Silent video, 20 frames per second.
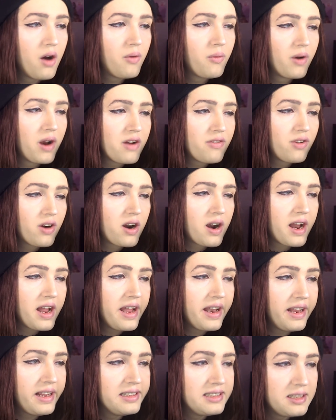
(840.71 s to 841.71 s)
Whenever
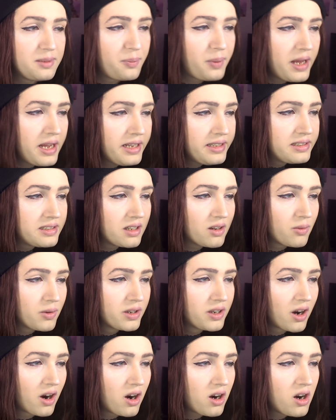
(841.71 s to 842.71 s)
it ETBs,
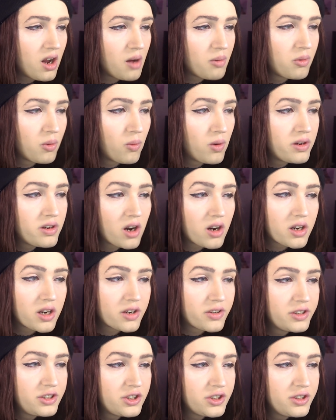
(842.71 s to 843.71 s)
return up to 1
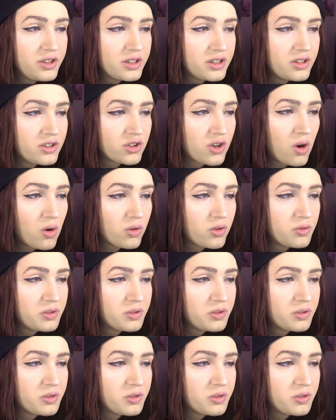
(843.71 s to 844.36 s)
target creature you control